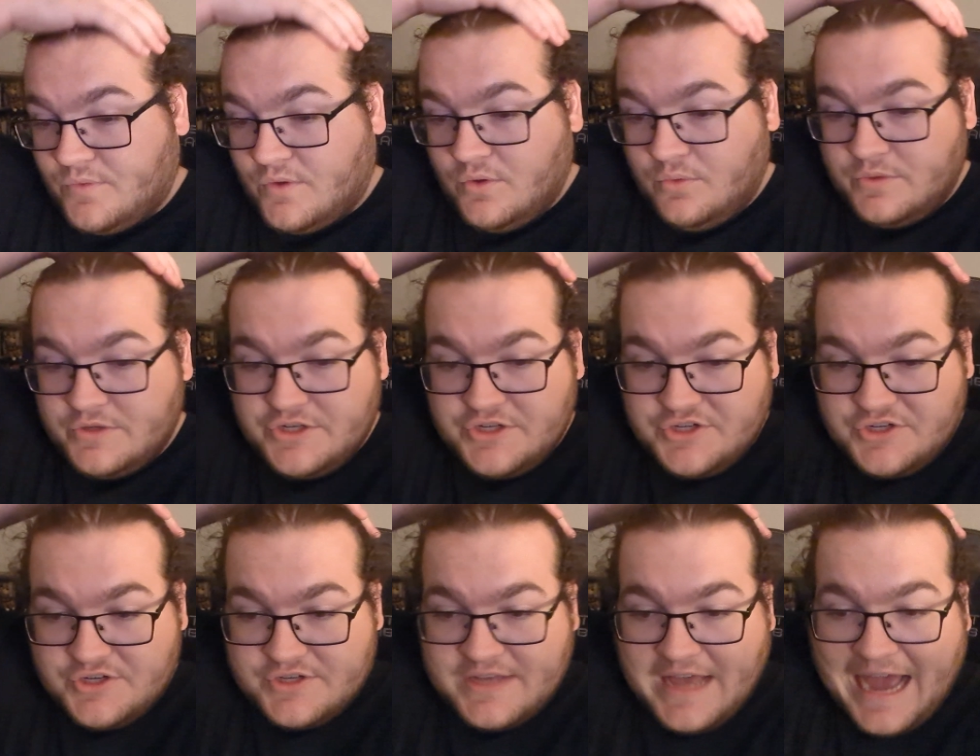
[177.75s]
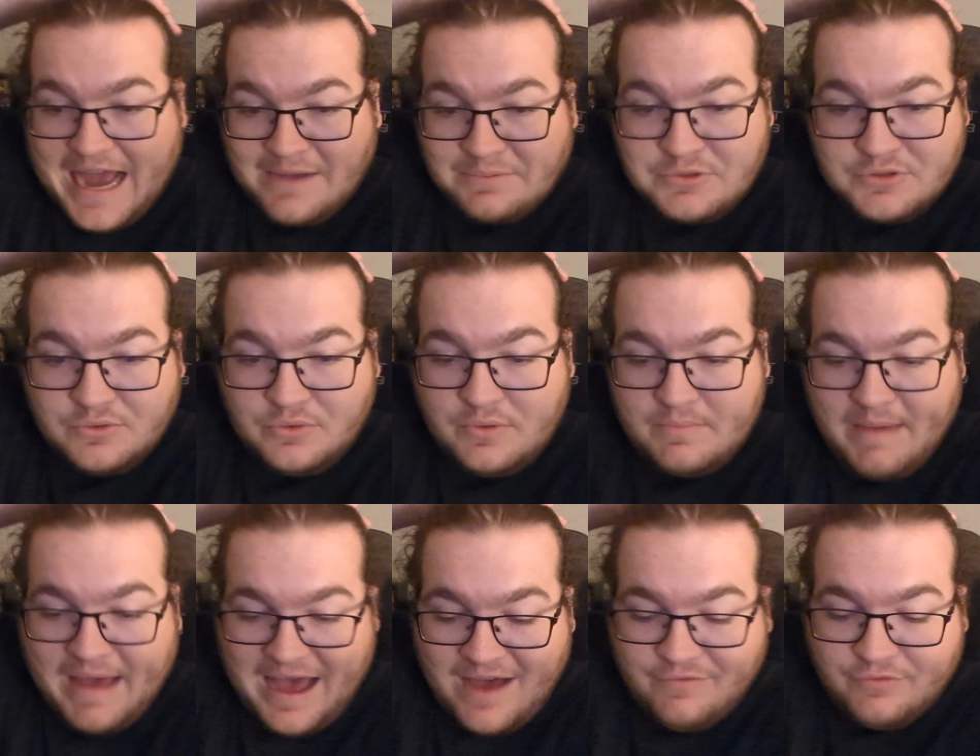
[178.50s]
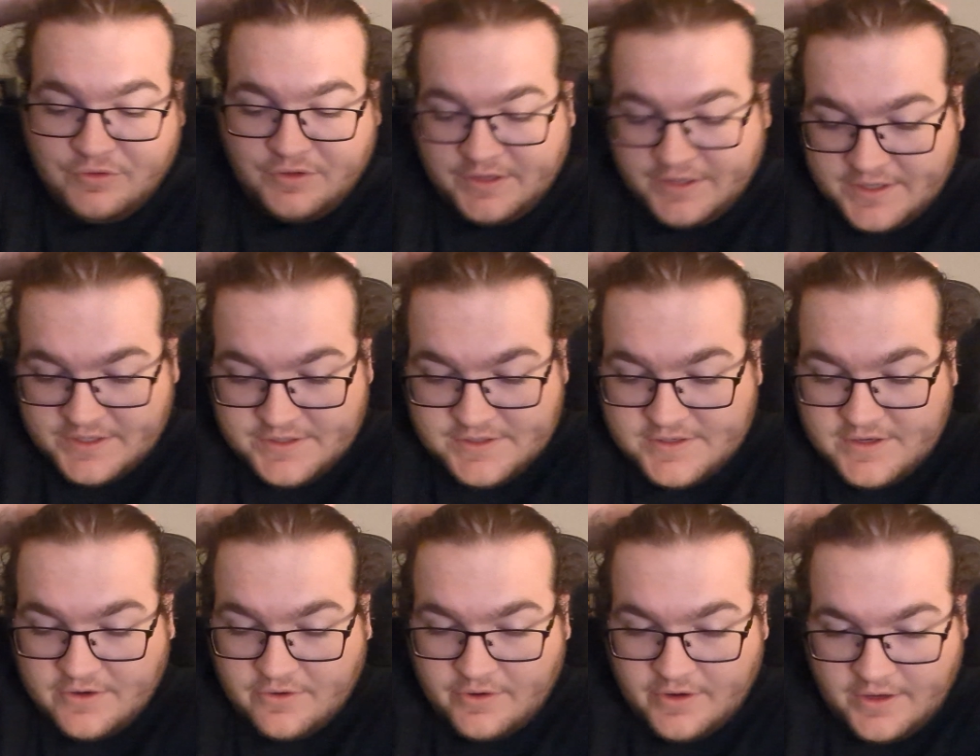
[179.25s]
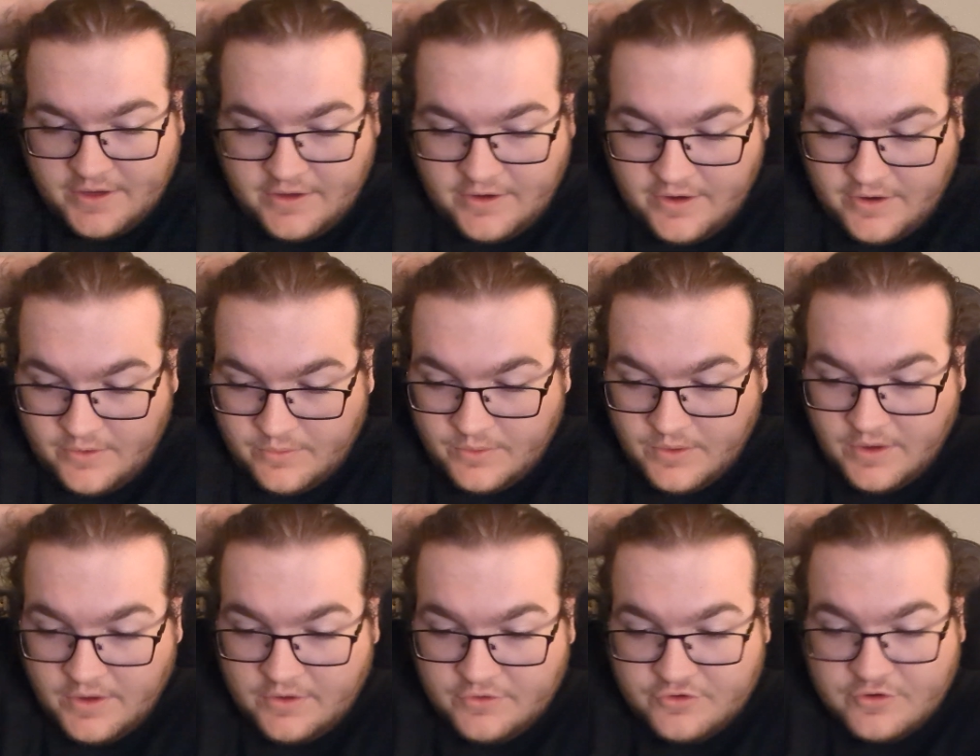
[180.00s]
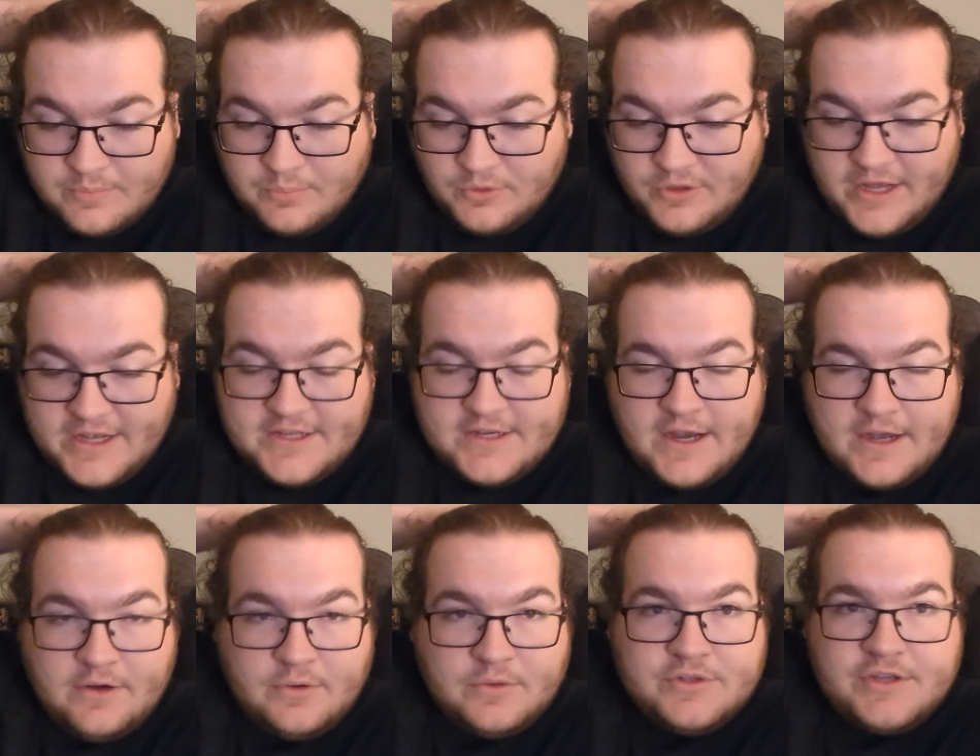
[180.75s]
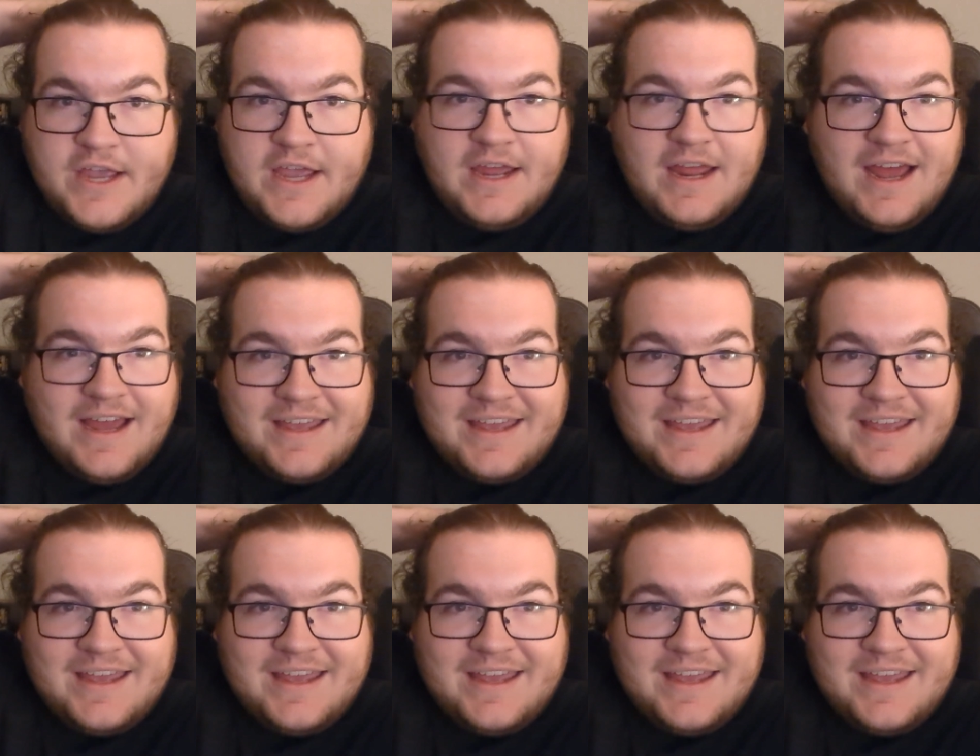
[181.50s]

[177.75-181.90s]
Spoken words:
Which is just absolutely baffling considering, AAA titles I